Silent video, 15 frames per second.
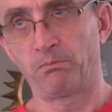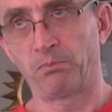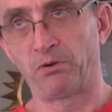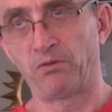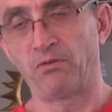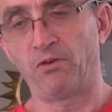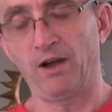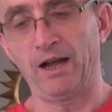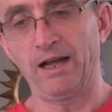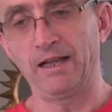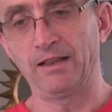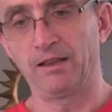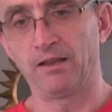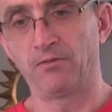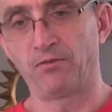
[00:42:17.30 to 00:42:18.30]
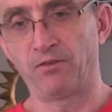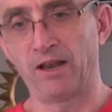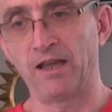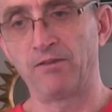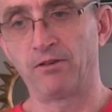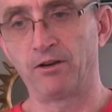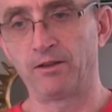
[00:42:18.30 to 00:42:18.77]
provide the
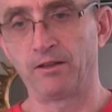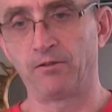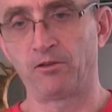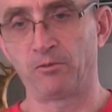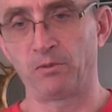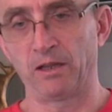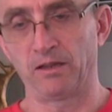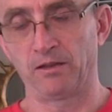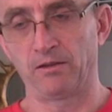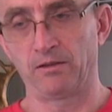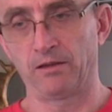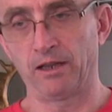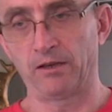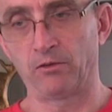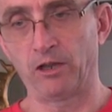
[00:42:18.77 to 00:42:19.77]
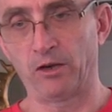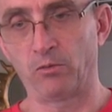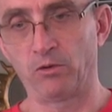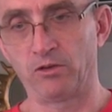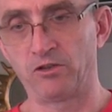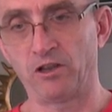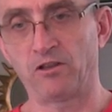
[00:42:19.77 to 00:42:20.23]
flavor and, the, and that,
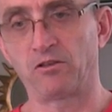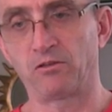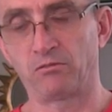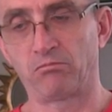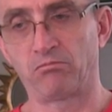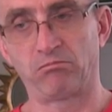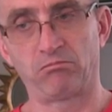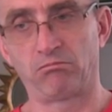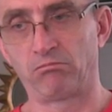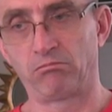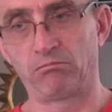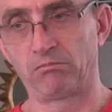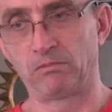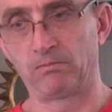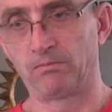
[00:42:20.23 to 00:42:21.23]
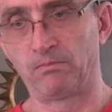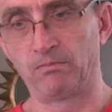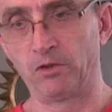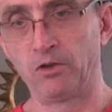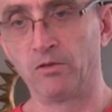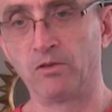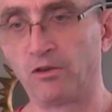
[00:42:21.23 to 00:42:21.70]
that would just
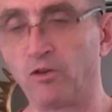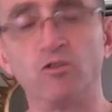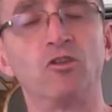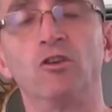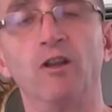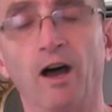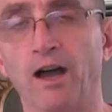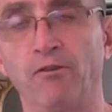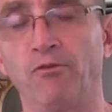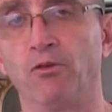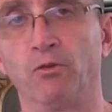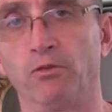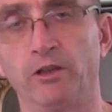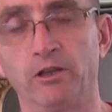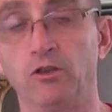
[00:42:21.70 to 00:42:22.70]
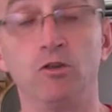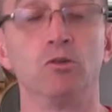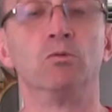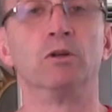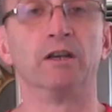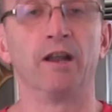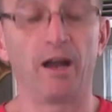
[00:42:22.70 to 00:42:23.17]
you to die for, that
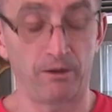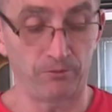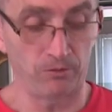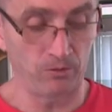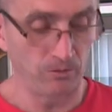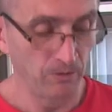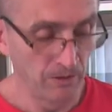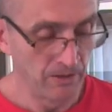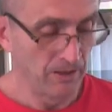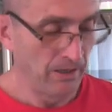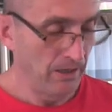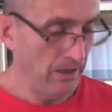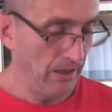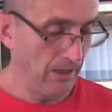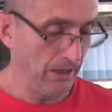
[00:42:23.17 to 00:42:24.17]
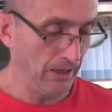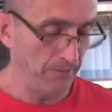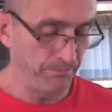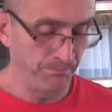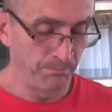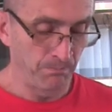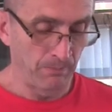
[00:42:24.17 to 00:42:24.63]
you would die for.
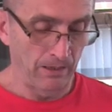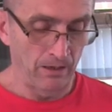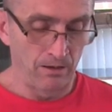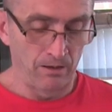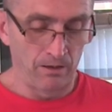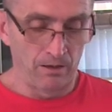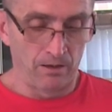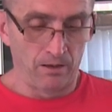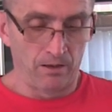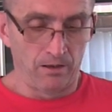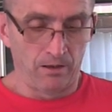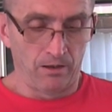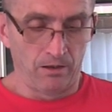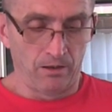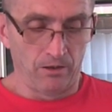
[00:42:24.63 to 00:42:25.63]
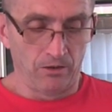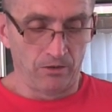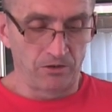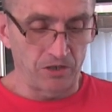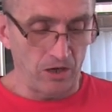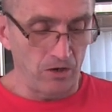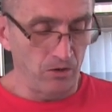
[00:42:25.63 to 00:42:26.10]
Um,
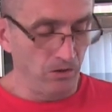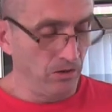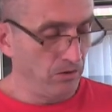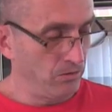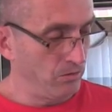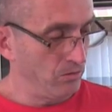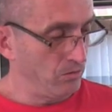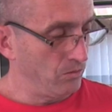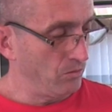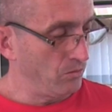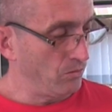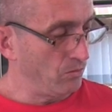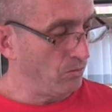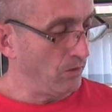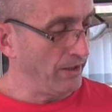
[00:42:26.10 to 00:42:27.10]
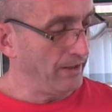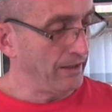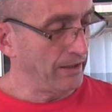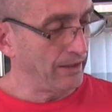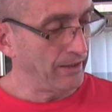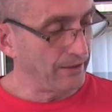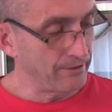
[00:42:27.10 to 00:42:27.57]
so one of
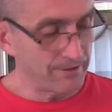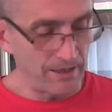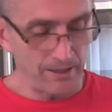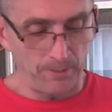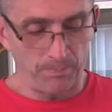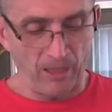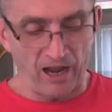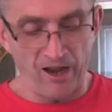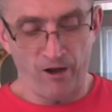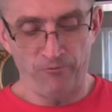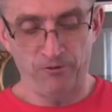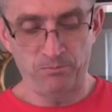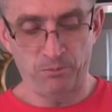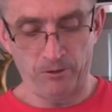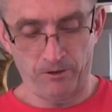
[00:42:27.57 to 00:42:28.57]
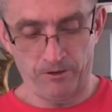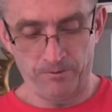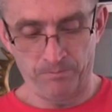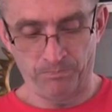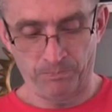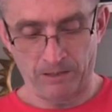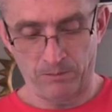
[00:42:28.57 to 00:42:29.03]
the things that I often put
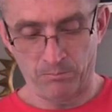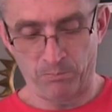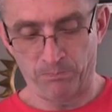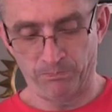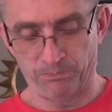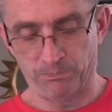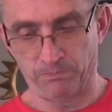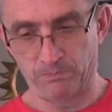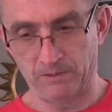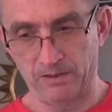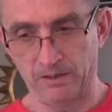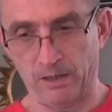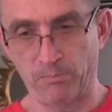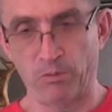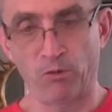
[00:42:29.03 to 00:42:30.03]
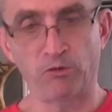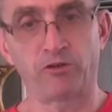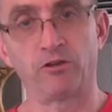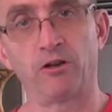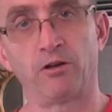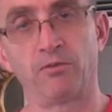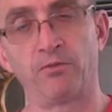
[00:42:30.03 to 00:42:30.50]
on a
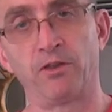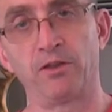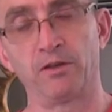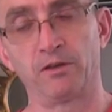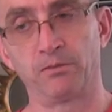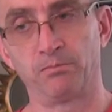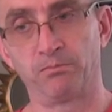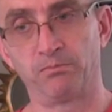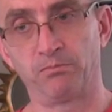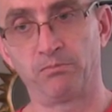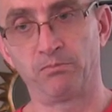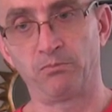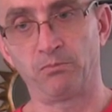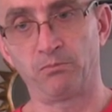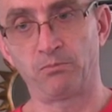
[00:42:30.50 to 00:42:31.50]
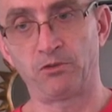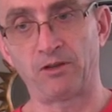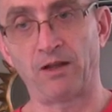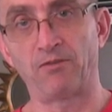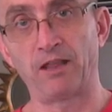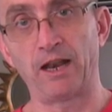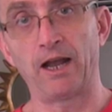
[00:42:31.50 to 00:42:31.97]
portion of the
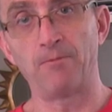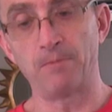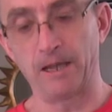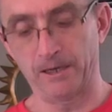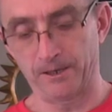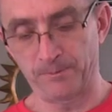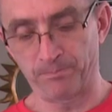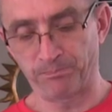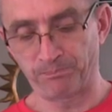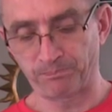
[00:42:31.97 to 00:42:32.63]
stuff that I make